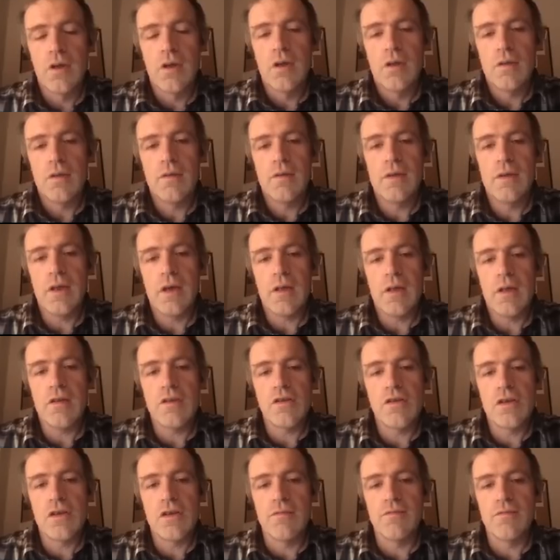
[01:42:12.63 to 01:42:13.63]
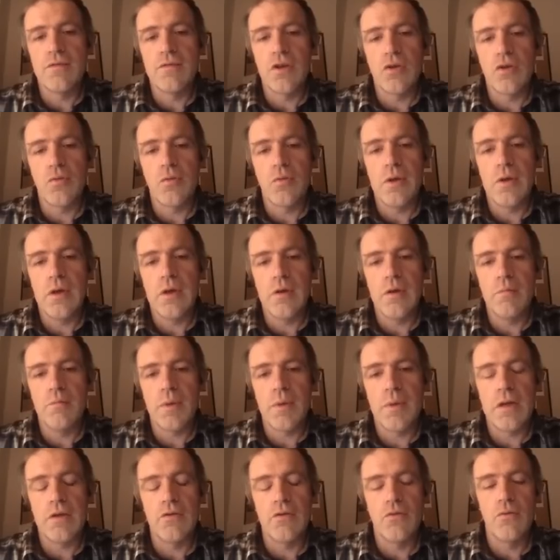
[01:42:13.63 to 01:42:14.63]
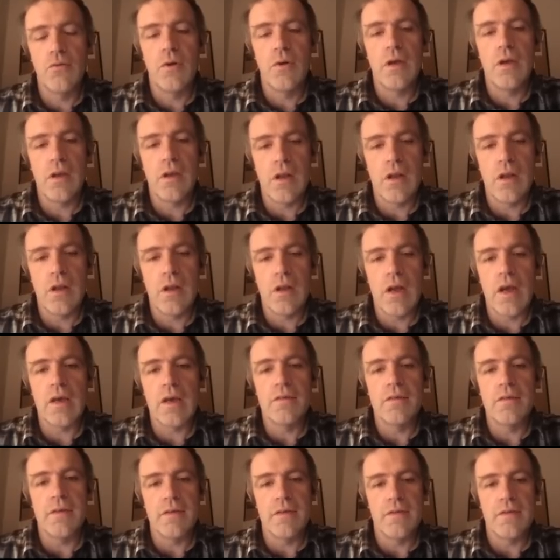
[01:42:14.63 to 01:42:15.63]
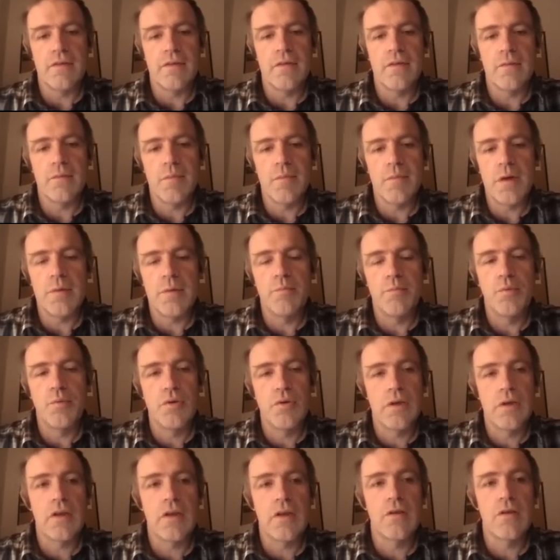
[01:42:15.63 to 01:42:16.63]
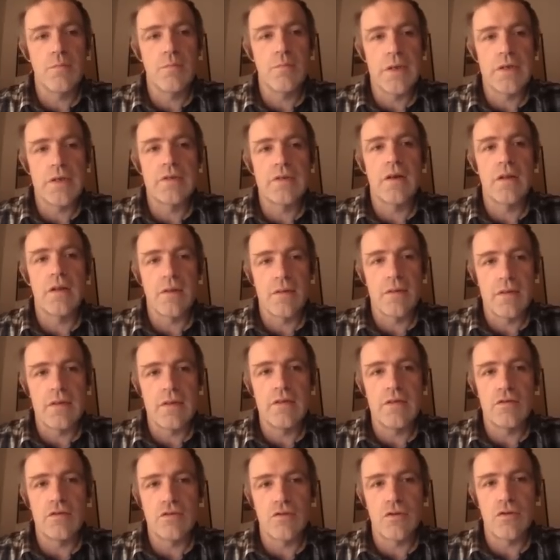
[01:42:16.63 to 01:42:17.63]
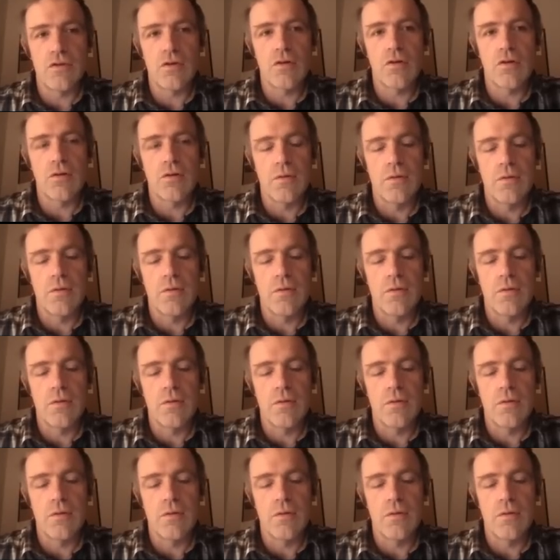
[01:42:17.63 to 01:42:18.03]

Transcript: the energy of the tree by doing like this, by putting the basalt in a circle.